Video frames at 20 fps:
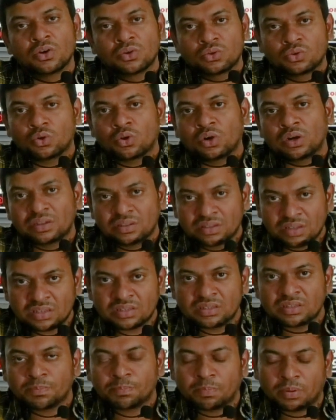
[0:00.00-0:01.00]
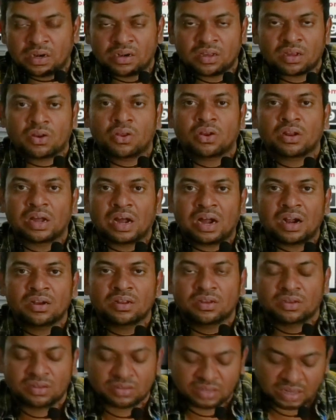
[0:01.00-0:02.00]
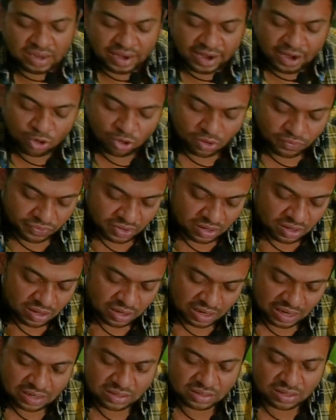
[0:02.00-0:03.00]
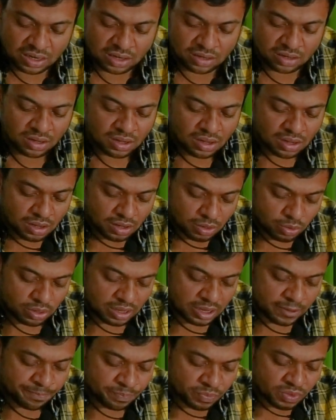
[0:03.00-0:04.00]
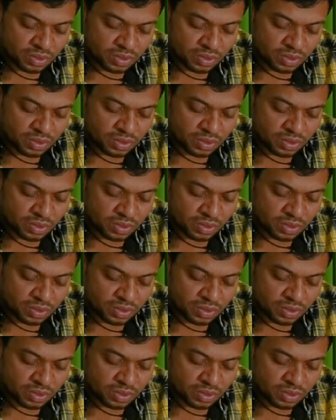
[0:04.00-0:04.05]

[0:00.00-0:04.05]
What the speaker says: So this particular card is a kind of an health card. Okay.